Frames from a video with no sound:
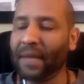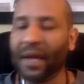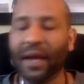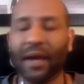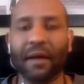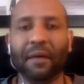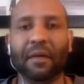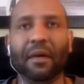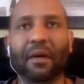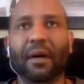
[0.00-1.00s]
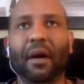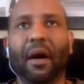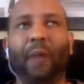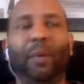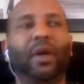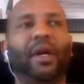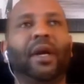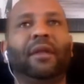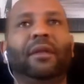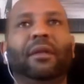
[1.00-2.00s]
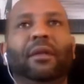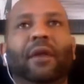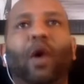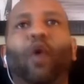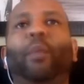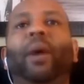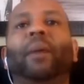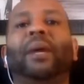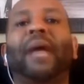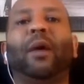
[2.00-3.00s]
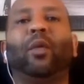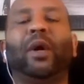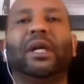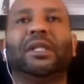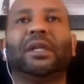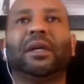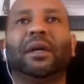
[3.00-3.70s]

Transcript: and are putting the whole public at risk